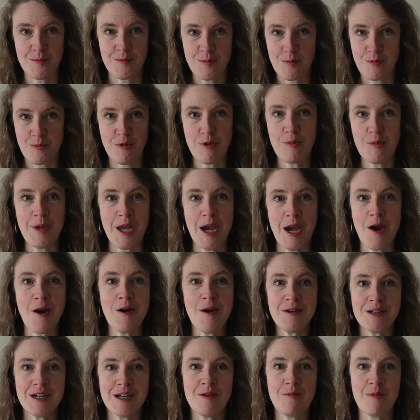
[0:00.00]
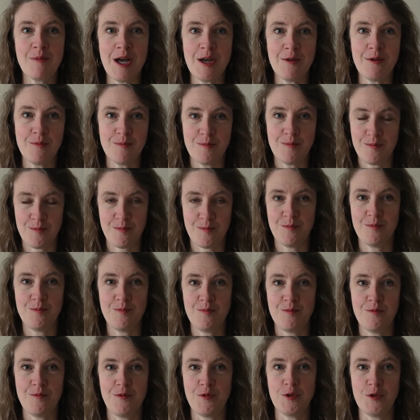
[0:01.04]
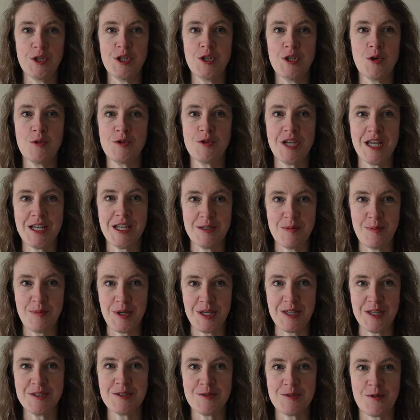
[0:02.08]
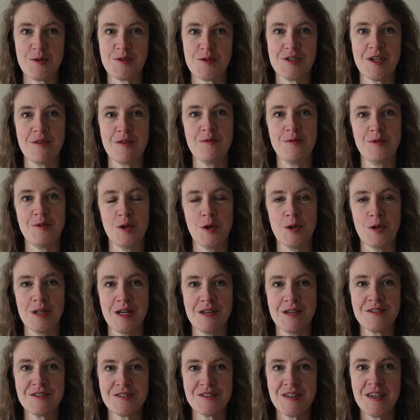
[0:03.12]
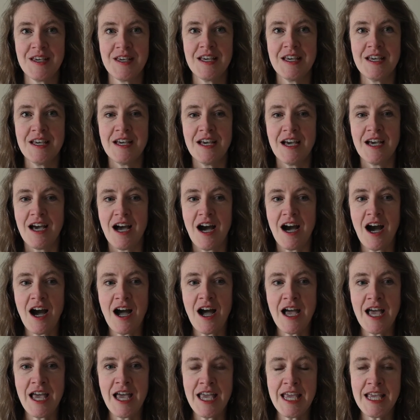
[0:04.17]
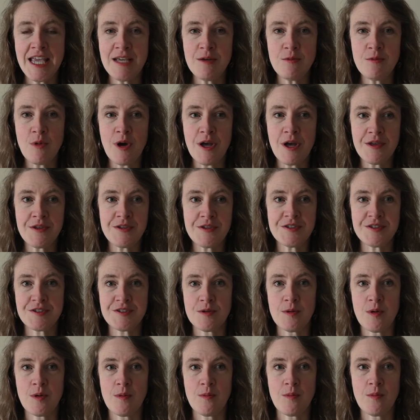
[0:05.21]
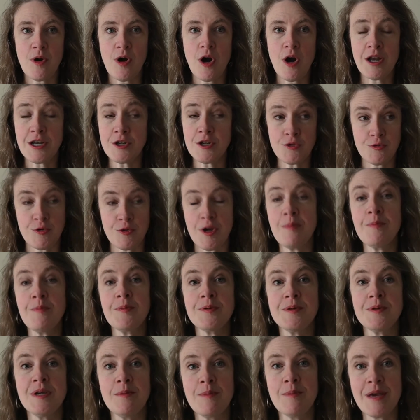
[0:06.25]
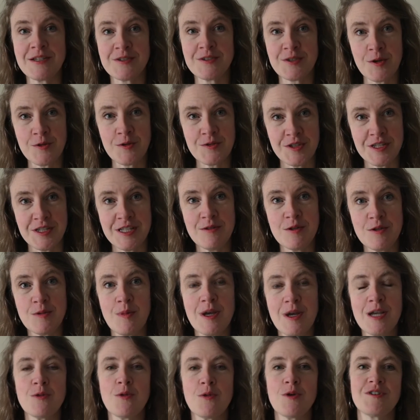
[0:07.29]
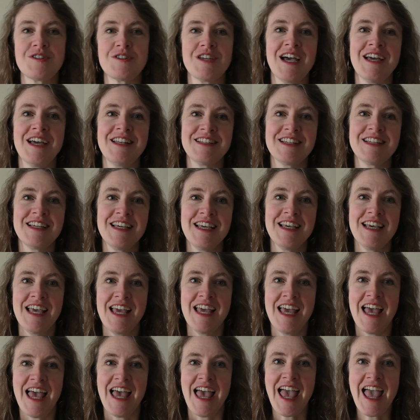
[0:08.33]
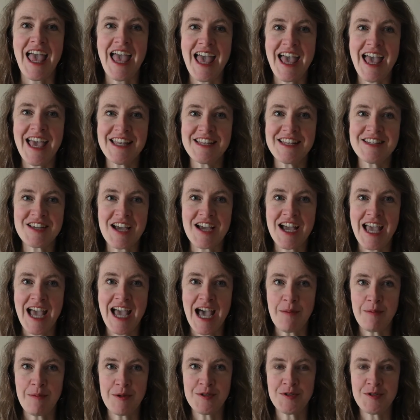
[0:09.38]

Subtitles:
premiere of my fully notated piece for 7 violas, I was on a trip in Mexico City with my quartet, and I happened